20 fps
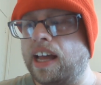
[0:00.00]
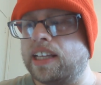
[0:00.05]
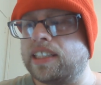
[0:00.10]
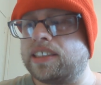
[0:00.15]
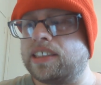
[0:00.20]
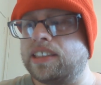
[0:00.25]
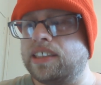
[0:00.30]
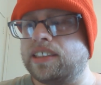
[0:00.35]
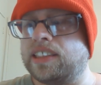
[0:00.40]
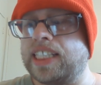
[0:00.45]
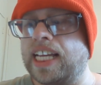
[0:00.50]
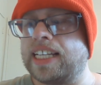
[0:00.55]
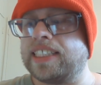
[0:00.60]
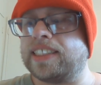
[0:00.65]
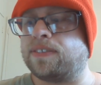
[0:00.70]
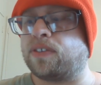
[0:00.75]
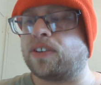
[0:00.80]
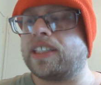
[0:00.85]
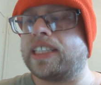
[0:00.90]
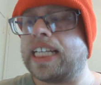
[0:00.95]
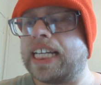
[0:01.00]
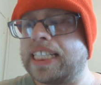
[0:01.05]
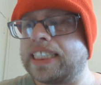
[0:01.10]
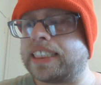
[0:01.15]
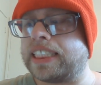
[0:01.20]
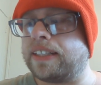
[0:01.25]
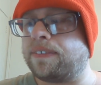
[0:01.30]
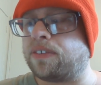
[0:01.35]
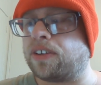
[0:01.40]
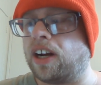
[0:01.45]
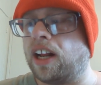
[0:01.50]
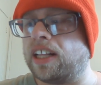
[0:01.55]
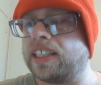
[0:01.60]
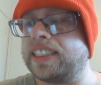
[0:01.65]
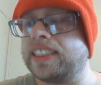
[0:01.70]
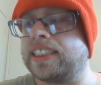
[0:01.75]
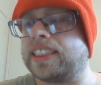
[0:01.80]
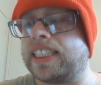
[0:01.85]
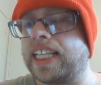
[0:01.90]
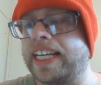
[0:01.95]
She says, "For this and for all
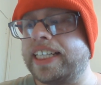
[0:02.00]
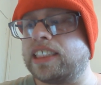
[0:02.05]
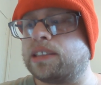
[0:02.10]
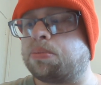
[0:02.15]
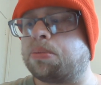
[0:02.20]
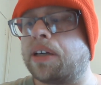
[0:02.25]
these things,